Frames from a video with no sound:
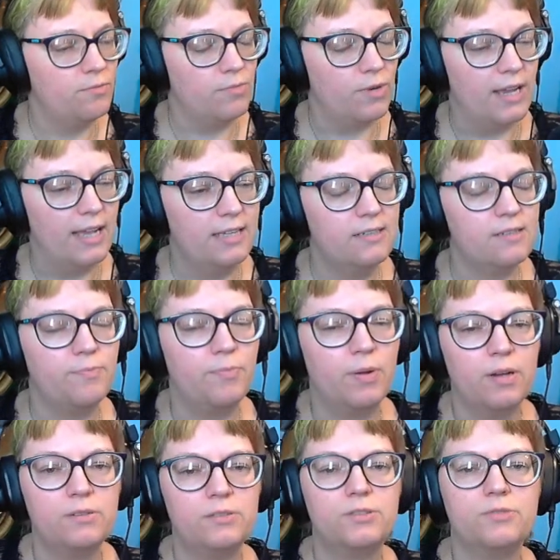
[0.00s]
brand,
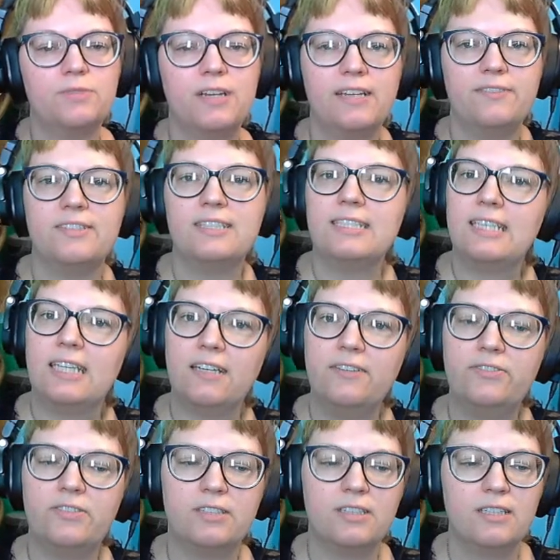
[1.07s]
Pose Raven
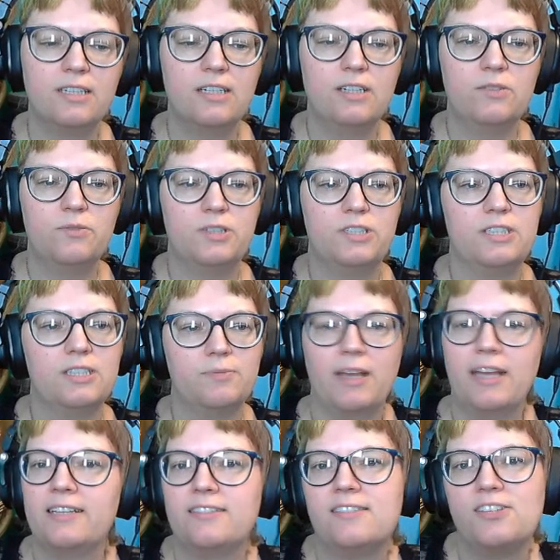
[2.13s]
Gifts, which is my
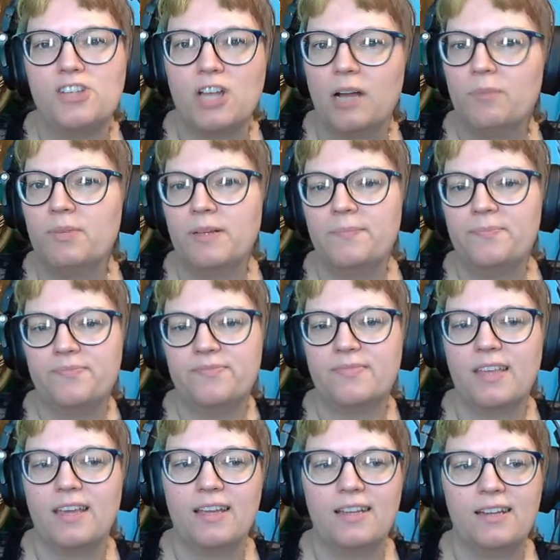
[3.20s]
Etsy shop.
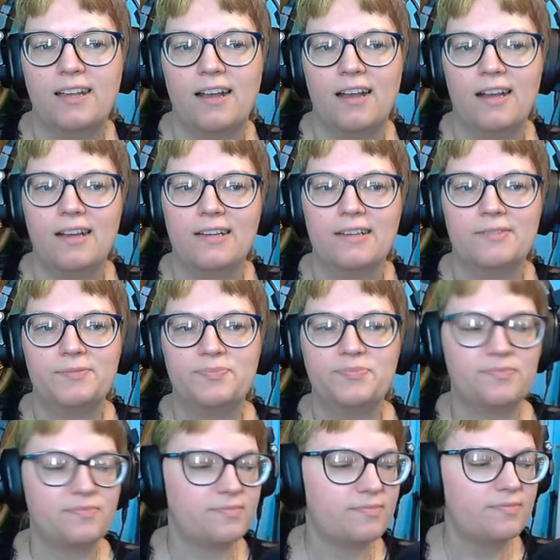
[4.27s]
And
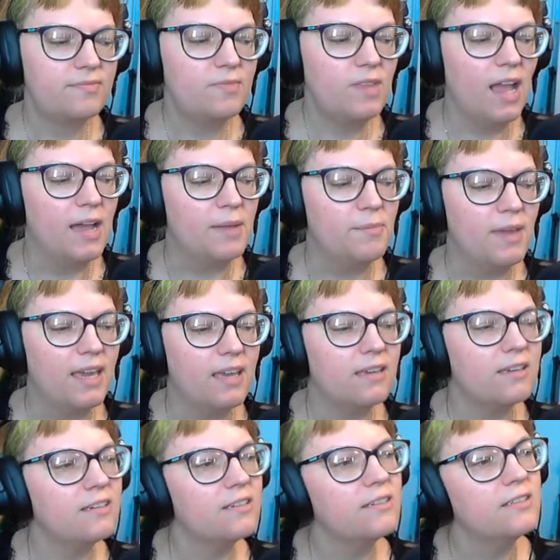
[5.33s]
I
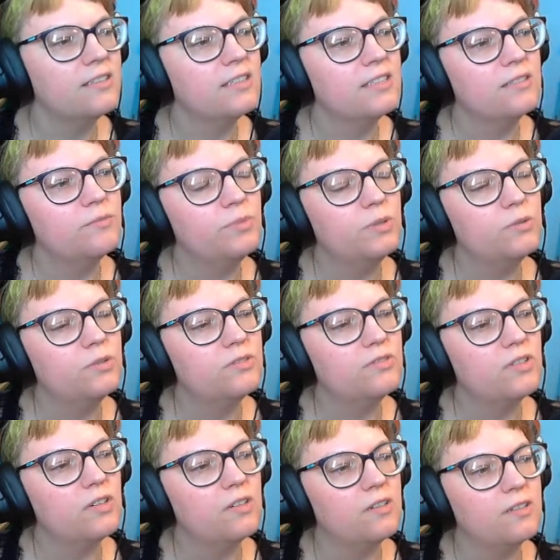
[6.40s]
make
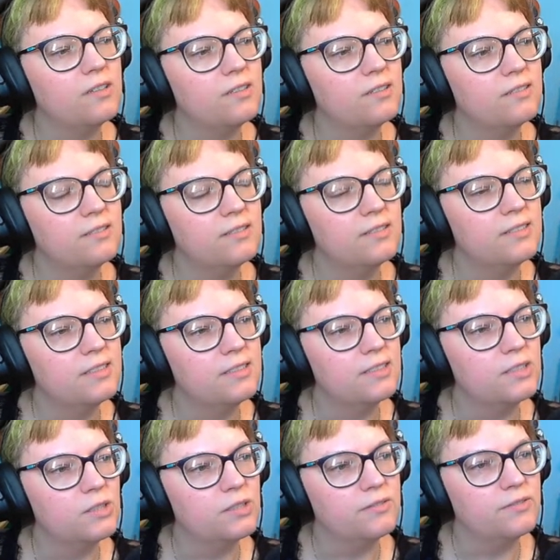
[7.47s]
beautiful
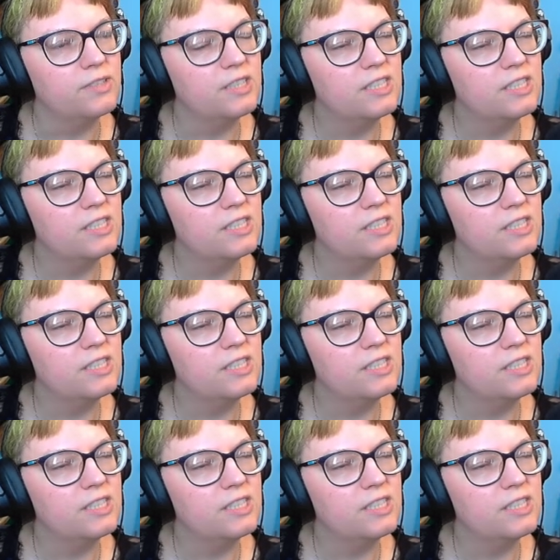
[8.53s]
sort of